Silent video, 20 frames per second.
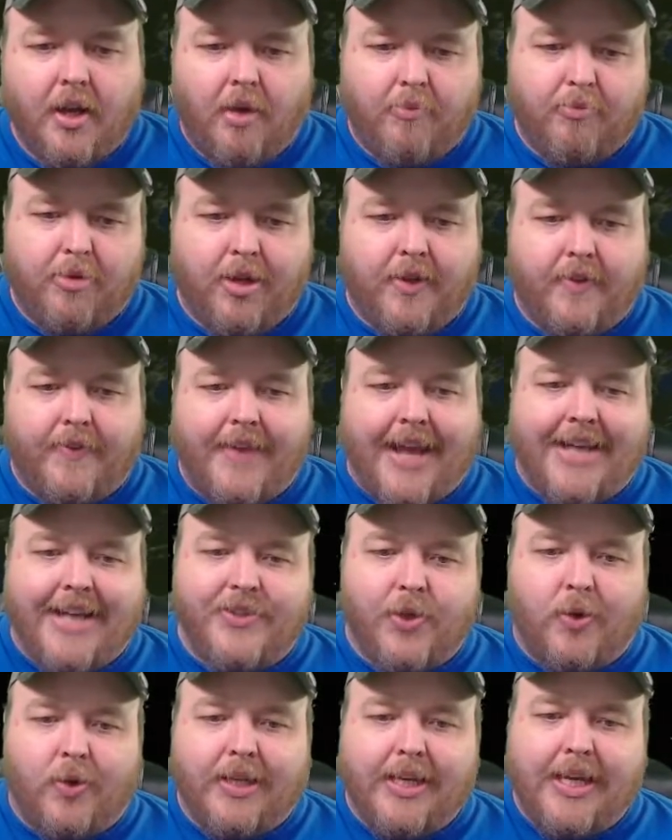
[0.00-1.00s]
But that's
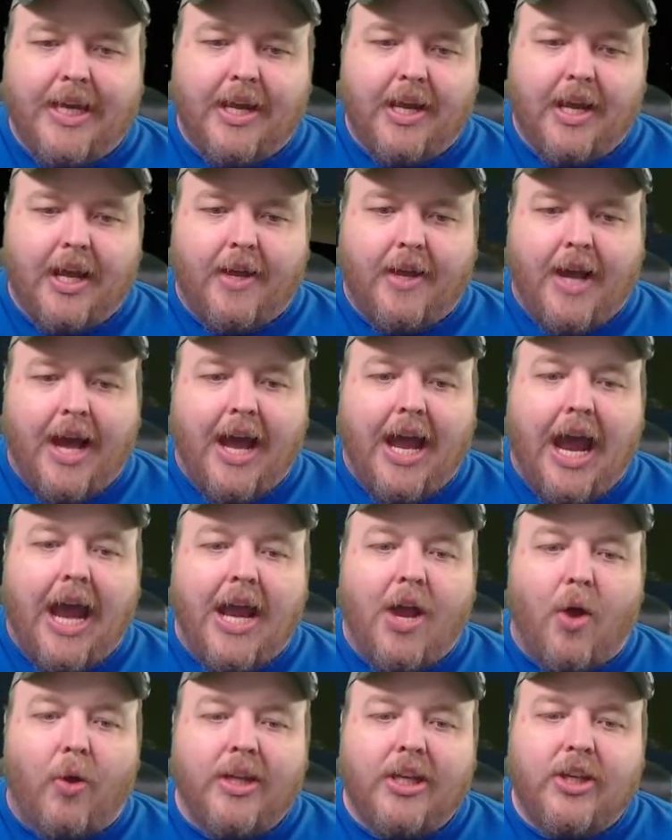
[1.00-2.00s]
only, I
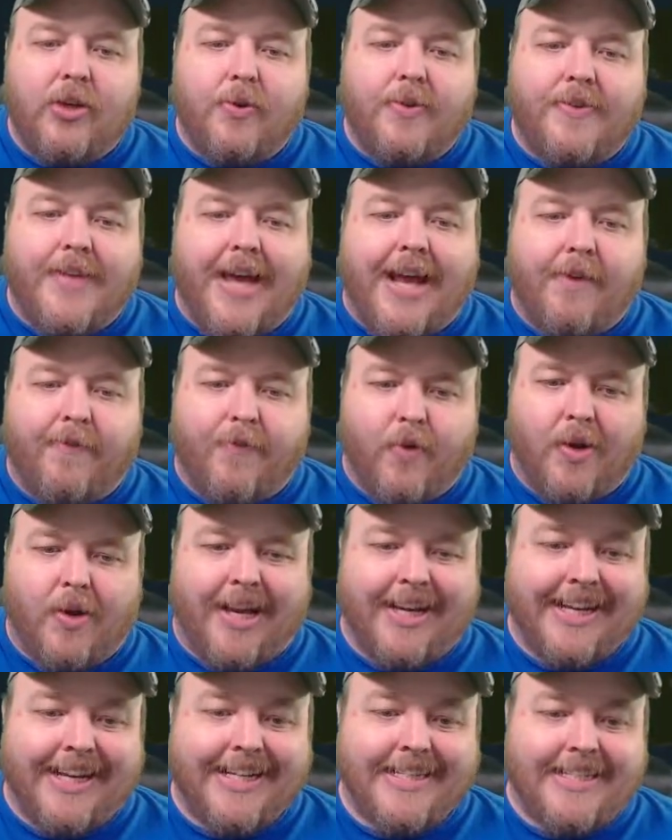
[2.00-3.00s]
only use that if we're
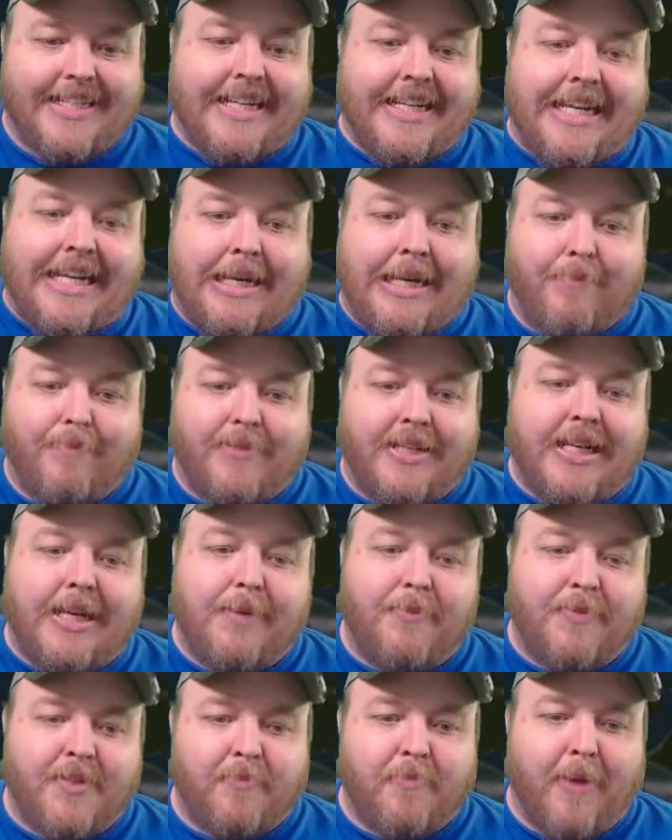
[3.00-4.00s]
like in
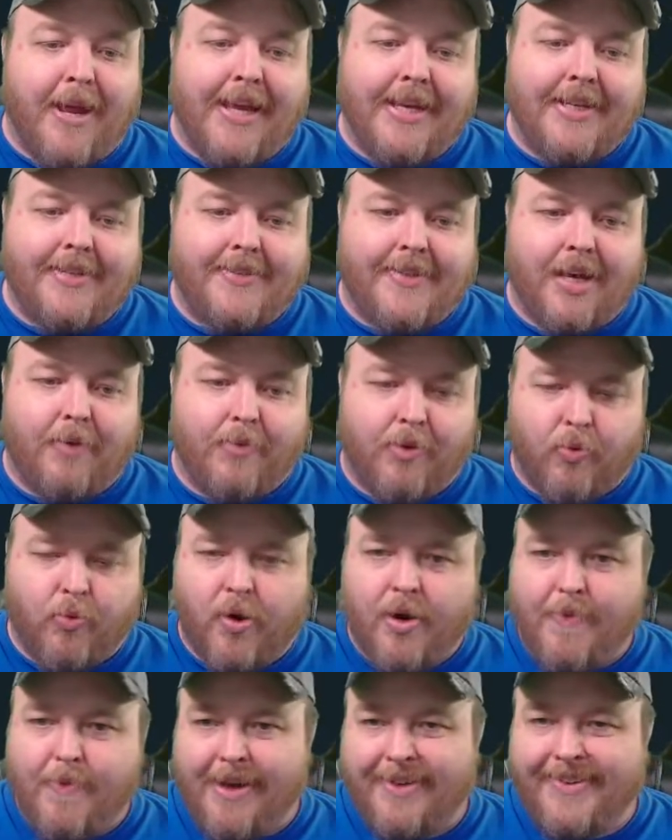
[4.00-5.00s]
deep space and we're
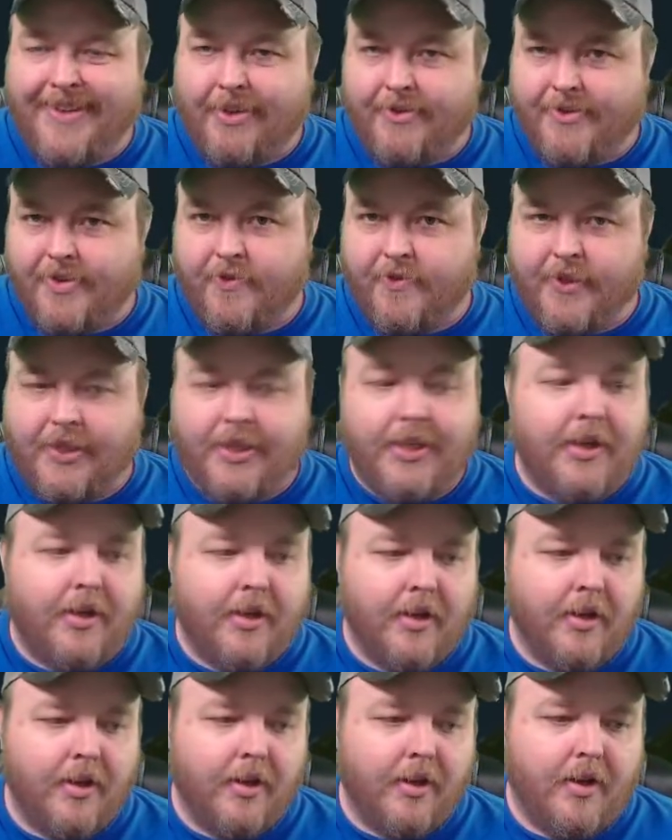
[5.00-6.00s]
worried about delta V.
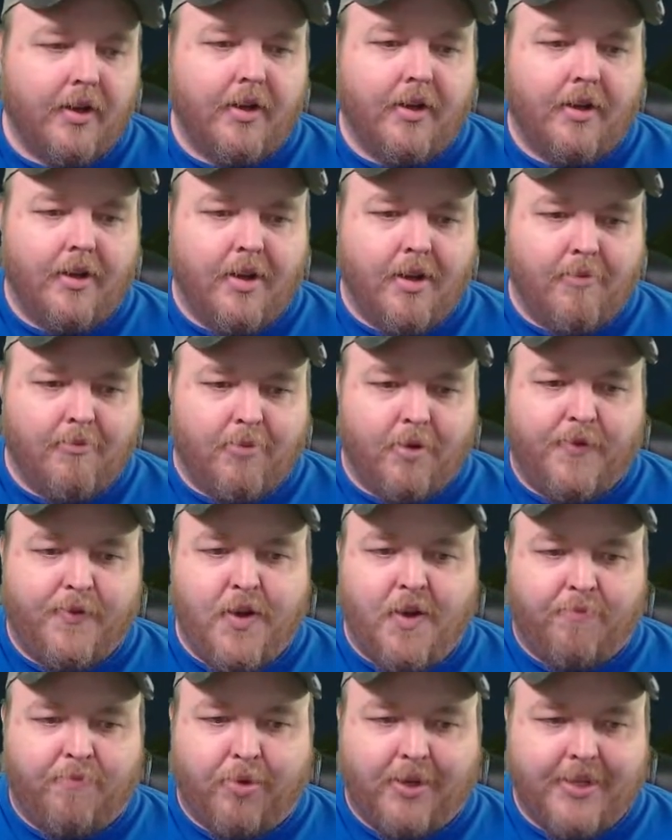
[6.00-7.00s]
But if you
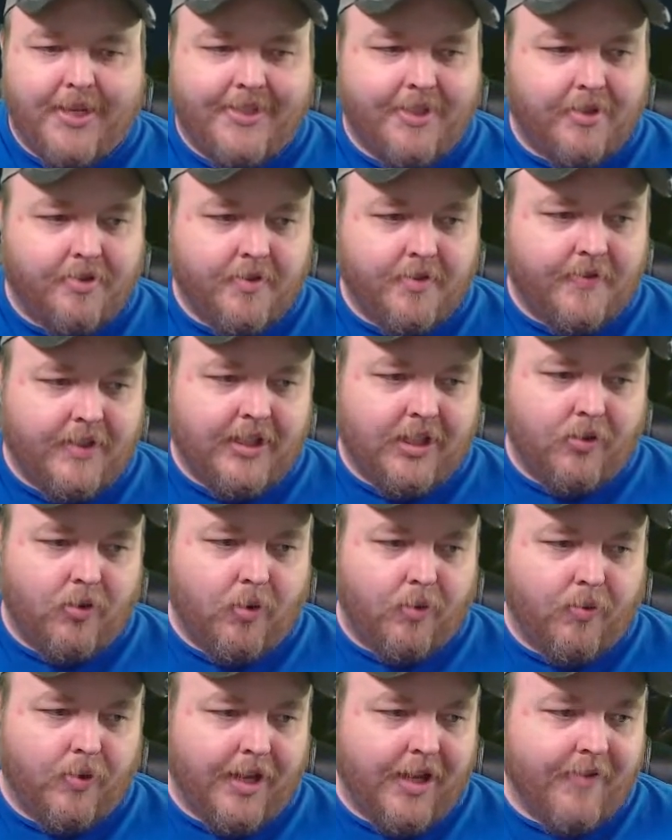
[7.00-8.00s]
have plenty of delta V, you
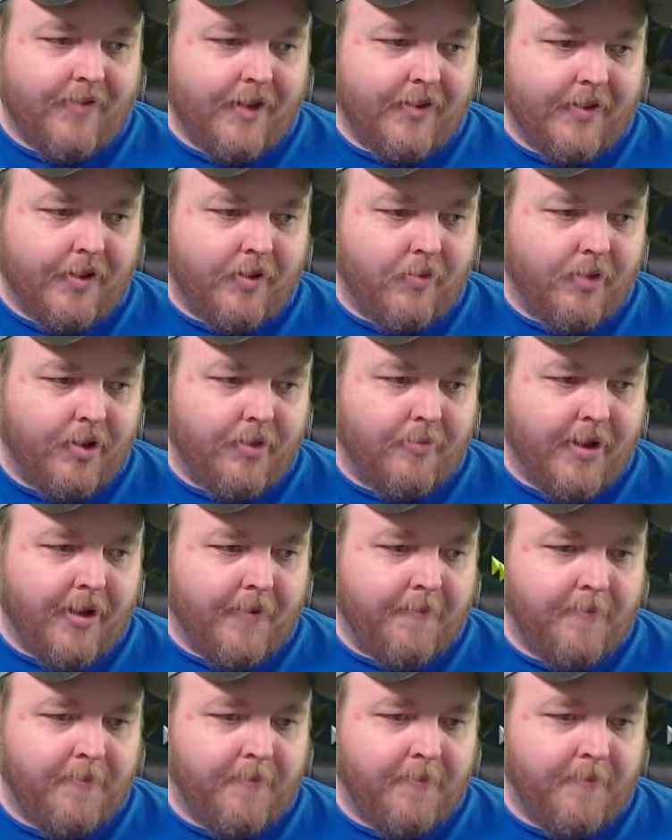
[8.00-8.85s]
don't really have anything to worry about.